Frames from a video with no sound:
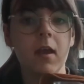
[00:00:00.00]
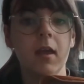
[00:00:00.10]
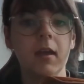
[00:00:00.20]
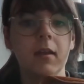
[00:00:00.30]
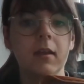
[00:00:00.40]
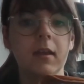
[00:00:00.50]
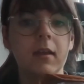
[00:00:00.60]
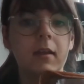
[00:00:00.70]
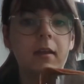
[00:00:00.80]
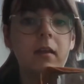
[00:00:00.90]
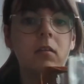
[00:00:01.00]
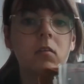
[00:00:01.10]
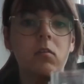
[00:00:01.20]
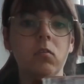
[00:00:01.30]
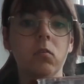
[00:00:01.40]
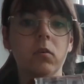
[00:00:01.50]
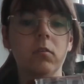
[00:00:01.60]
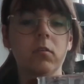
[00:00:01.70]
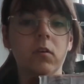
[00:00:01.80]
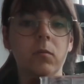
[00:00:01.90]
and then it stores
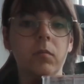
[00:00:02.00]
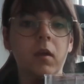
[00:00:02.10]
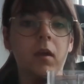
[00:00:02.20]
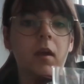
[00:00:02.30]
some